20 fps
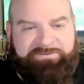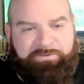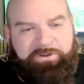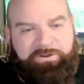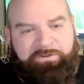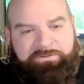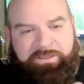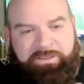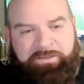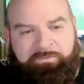What do
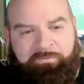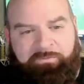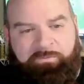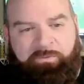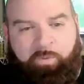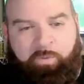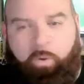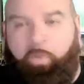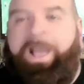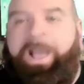you think?
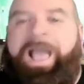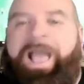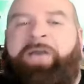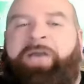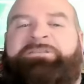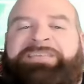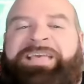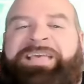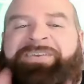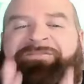Ohio
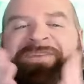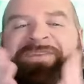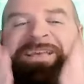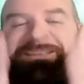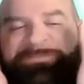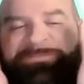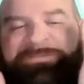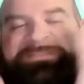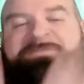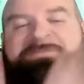State fans
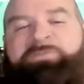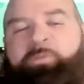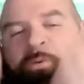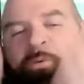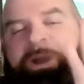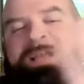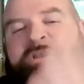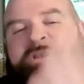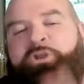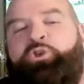specifically,
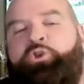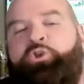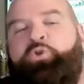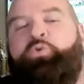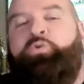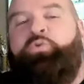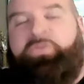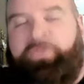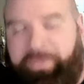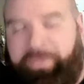what do
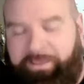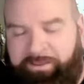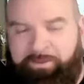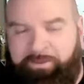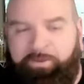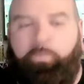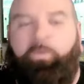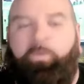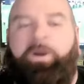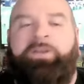you think?
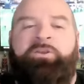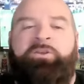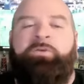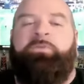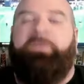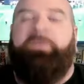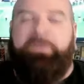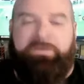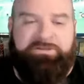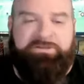What do you
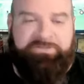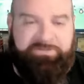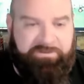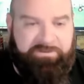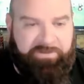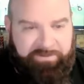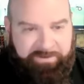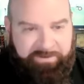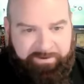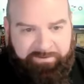think he should have
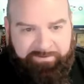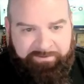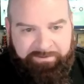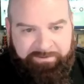done there?